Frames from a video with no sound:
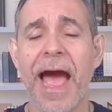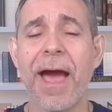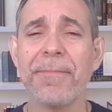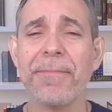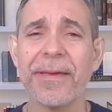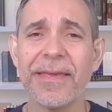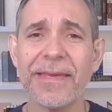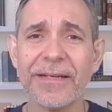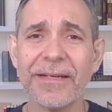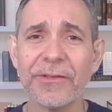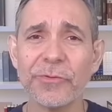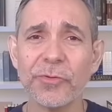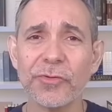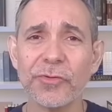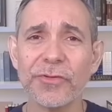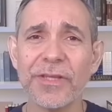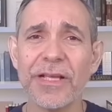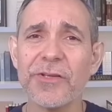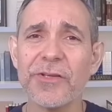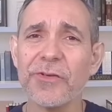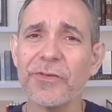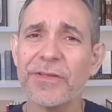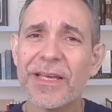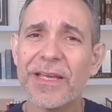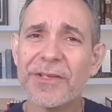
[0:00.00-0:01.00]
I'm here to
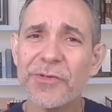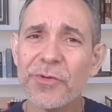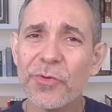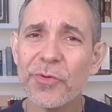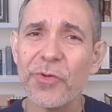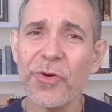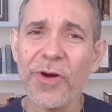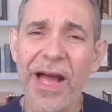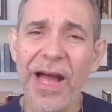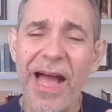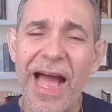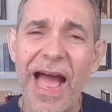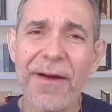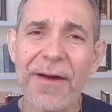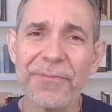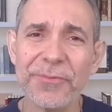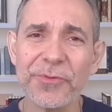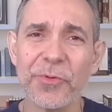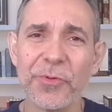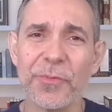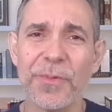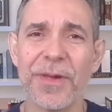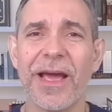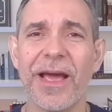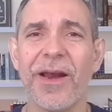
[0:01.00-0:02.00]
tell you that you don't
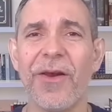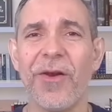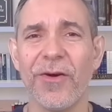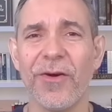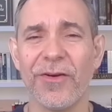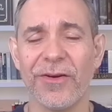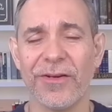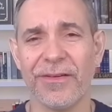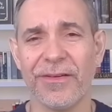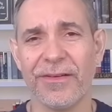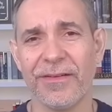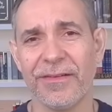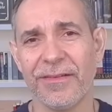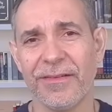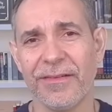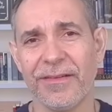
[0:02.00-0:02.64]
have to be alone.